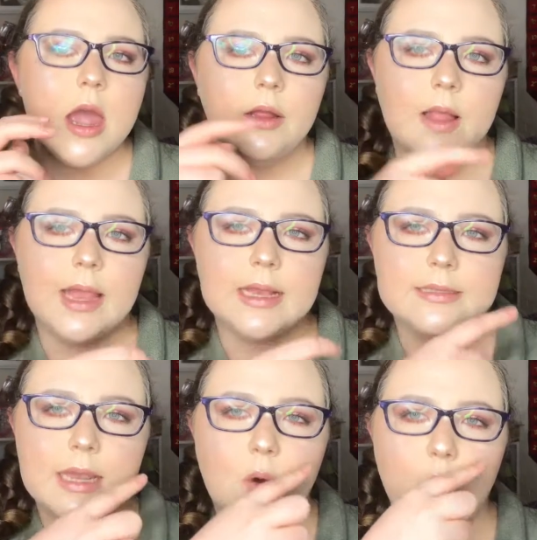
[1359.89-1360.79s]
Like
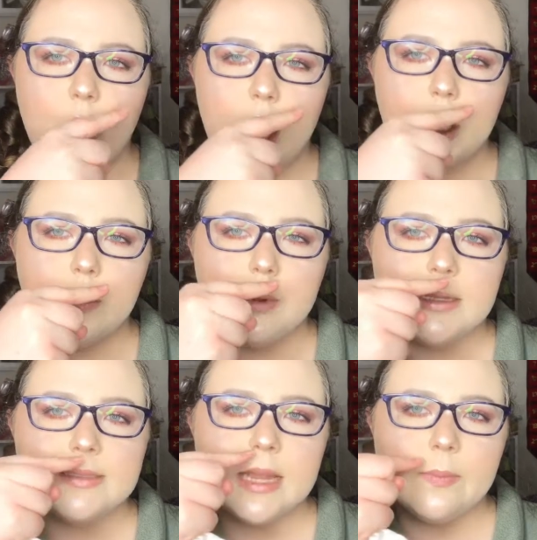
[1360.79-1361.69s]
it's like water, but
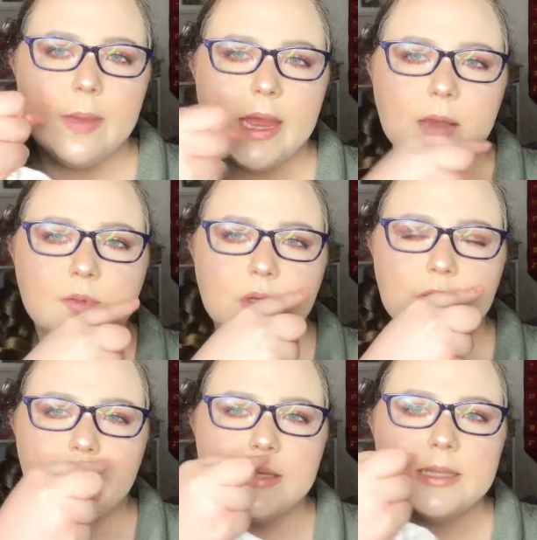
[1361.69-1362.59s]
it's like makeup, so it
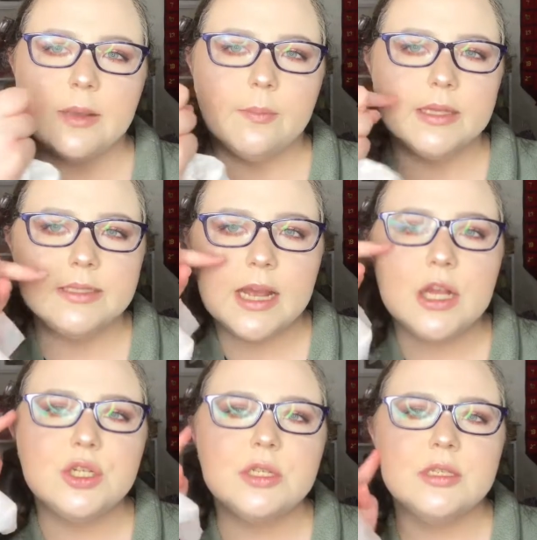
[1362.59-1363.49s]
creates like
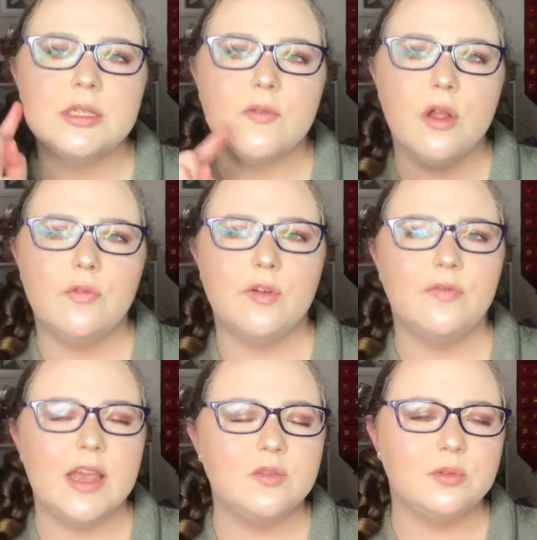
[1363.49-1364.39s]
mustaches and stuff all over your
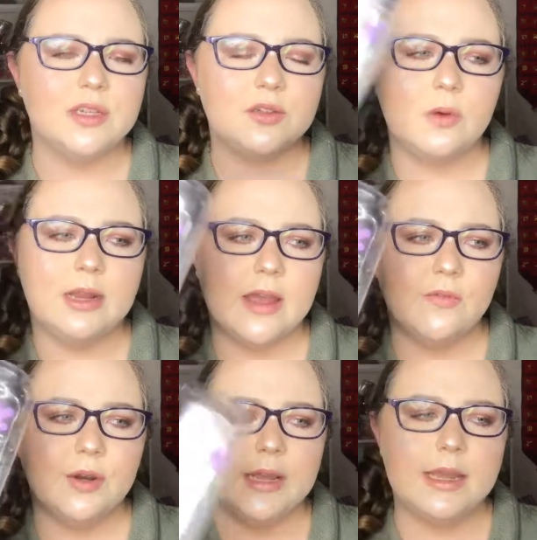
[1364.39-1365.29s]
face, which this one
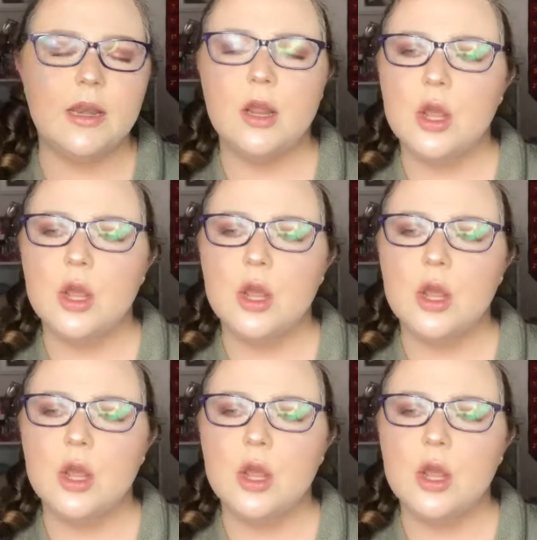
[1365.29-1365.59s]
never did.